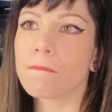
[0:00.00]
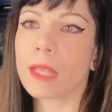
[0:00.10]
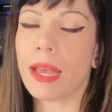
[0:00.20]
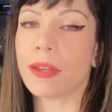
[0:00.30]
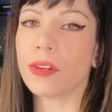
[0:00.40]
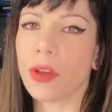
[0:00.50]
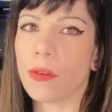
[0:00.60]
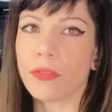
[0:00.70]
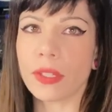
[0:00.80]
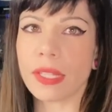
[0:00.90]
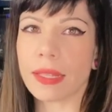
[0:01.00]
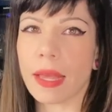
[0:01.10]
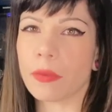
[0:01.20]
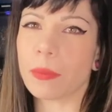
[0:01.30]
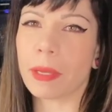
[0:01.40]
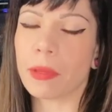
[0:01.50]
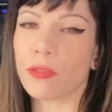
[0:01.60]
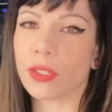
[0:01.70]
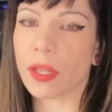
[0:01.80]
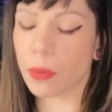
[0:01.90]
Yeah, I don't know. It feels like that might be
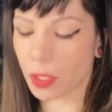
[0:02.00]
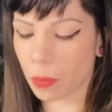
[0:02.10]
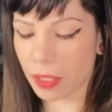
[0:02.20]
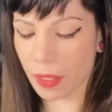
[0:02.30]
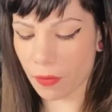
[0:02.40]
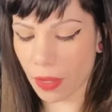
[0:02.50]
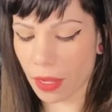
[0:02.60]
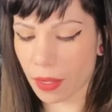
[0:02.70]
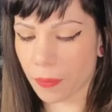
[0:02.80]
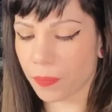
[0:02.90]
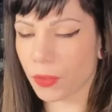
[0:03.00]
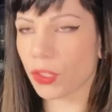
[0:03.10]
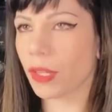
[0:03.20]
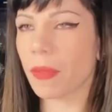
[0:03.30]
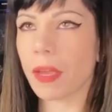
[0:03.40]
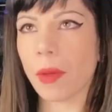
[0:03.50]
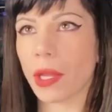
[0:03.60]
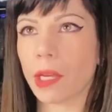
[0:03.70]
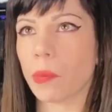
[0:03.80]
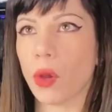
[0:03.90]
for someone specific. There's something about
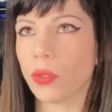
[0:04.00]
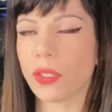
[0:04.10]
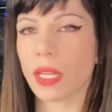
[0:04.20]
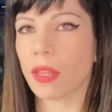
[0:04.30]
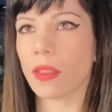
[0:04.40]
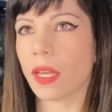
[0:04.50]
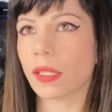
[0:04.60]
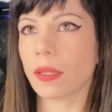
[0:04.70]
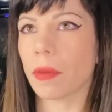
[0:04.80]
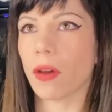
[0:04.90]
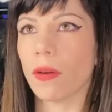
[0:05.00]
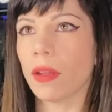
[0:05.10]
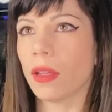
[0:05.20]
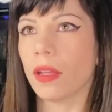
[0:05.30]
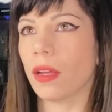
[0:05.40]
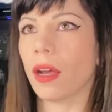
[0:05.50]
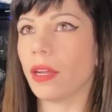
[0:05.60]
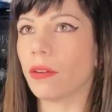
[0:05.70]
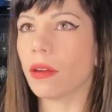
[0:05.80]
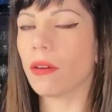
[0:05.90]
like posting things about, I
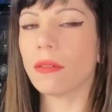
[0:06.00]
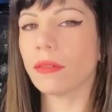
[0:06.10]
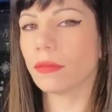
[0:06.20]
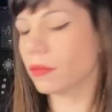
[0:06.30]
don't know.